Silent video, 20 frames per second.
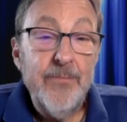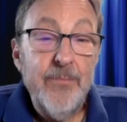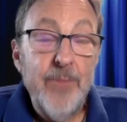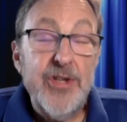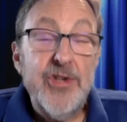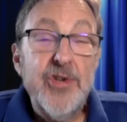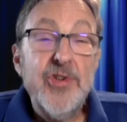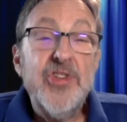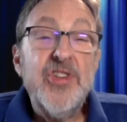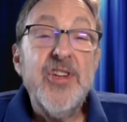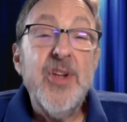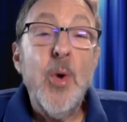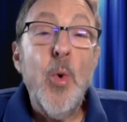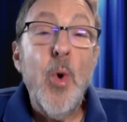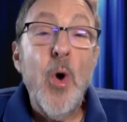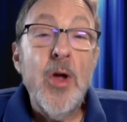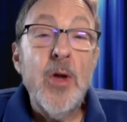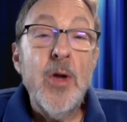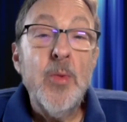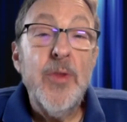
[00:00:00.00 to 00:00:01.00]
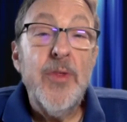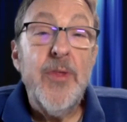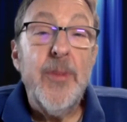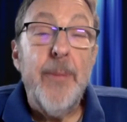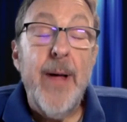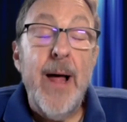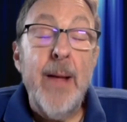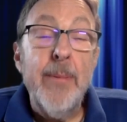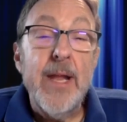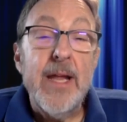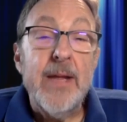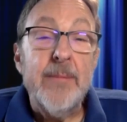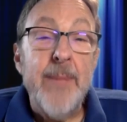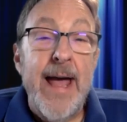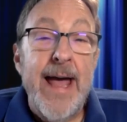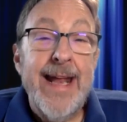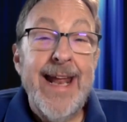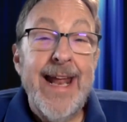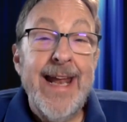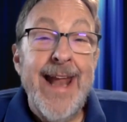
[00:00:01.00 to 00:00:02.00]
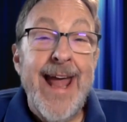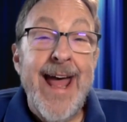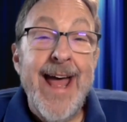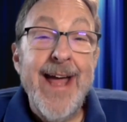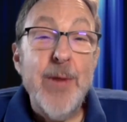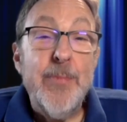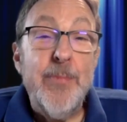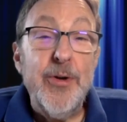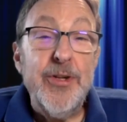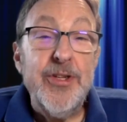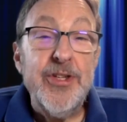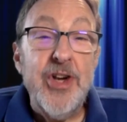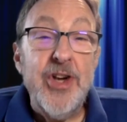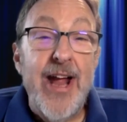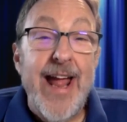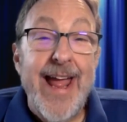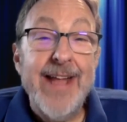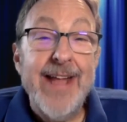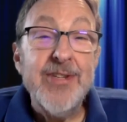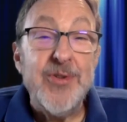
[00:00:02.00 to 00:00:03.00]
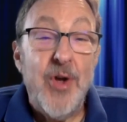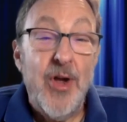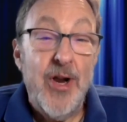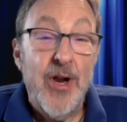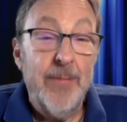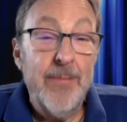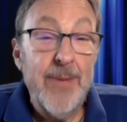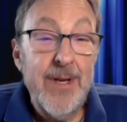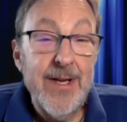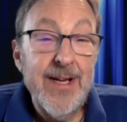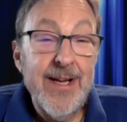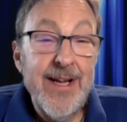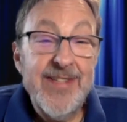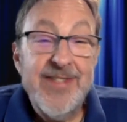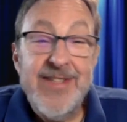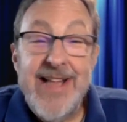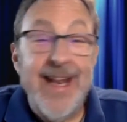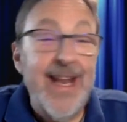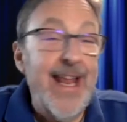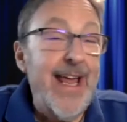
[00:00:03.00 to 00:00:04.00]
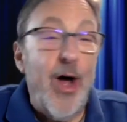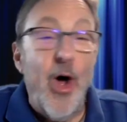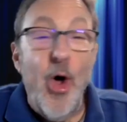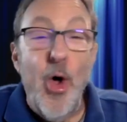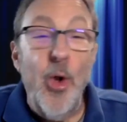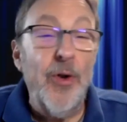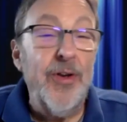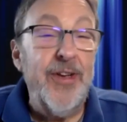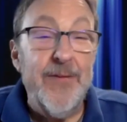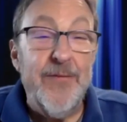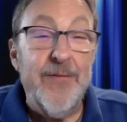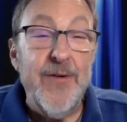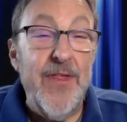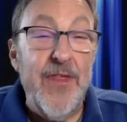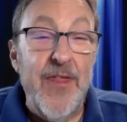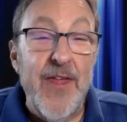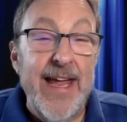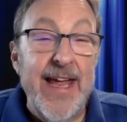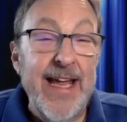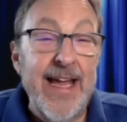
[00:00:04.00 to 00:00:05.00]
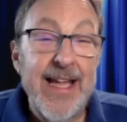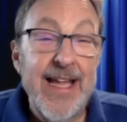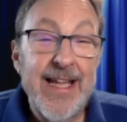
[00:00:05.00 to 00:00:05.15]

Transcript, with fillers: but you're still yeah. working with the public man and now you're putting your hands on them isn't that like I, a whole different thing